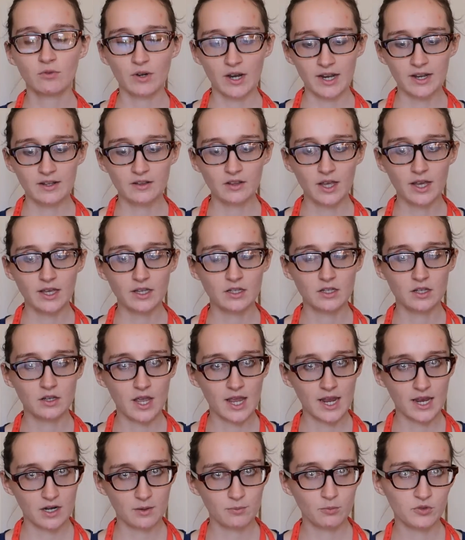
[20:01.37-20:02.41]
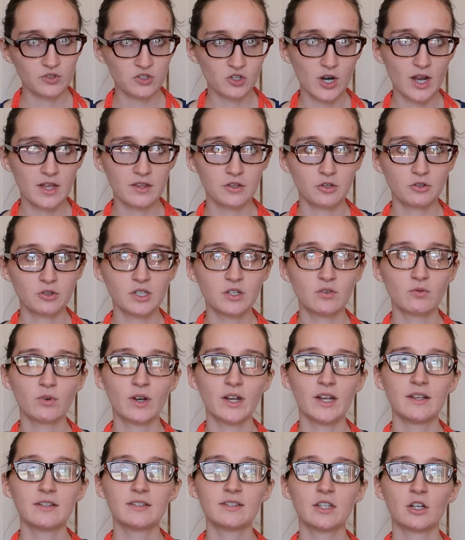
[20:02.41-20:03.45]
raised, like the animals are ethically
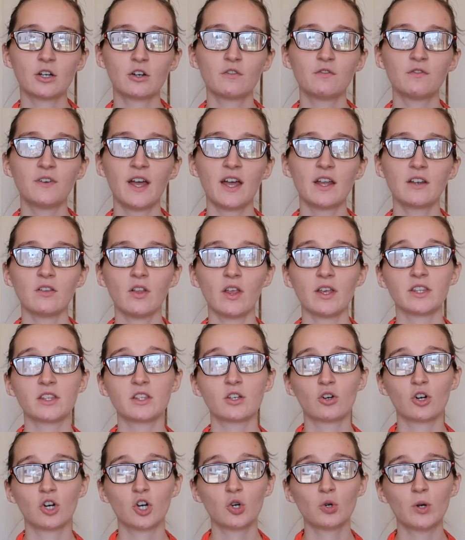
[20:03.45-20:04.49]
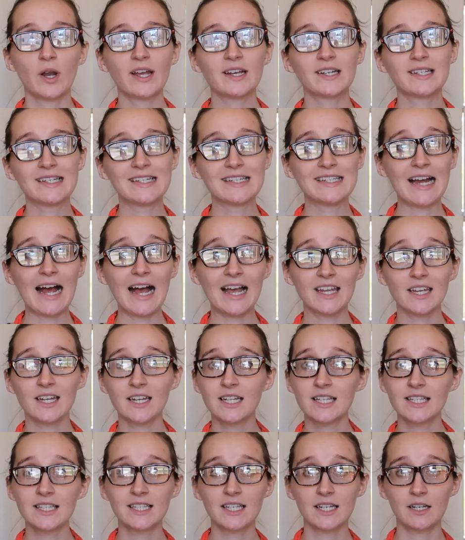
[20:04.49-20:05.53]
raised, they're fed like the correct
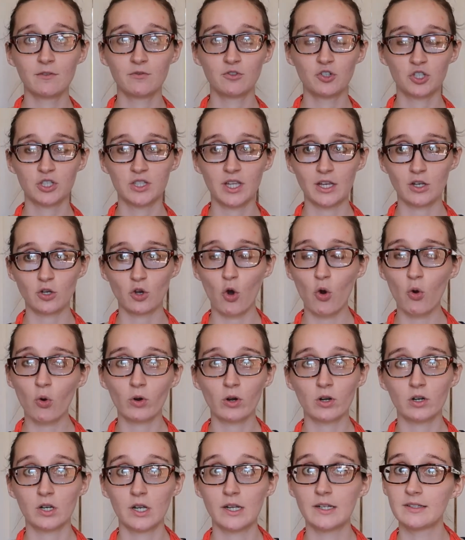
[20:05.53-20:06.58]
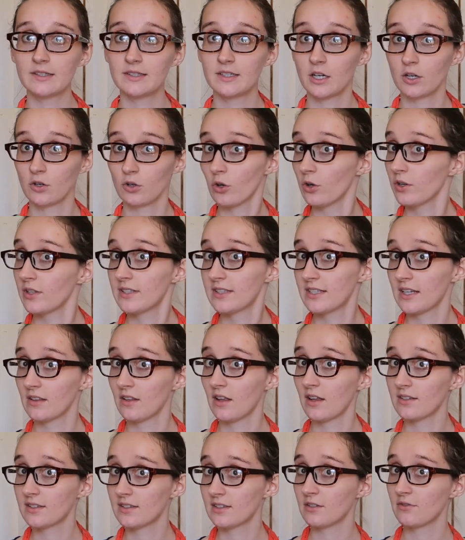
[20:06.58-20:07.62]
diet instead of just like corn and steroids and
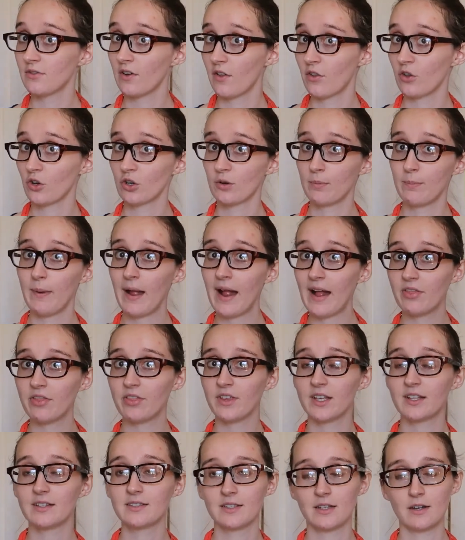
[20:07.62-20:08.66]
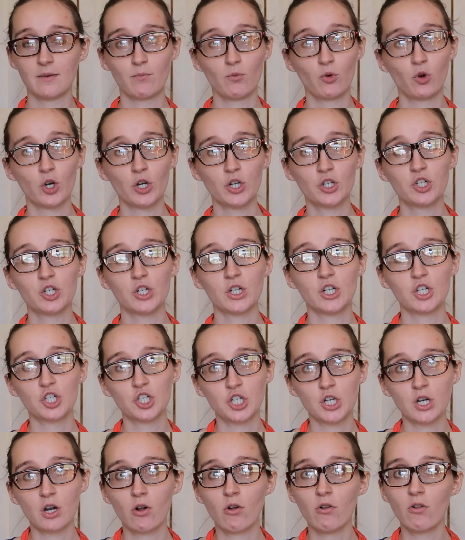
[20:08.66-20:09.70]
lots of other bad things that more
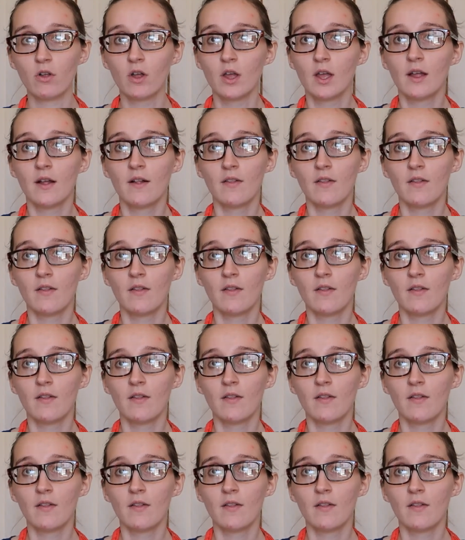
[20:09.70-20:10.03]
traditional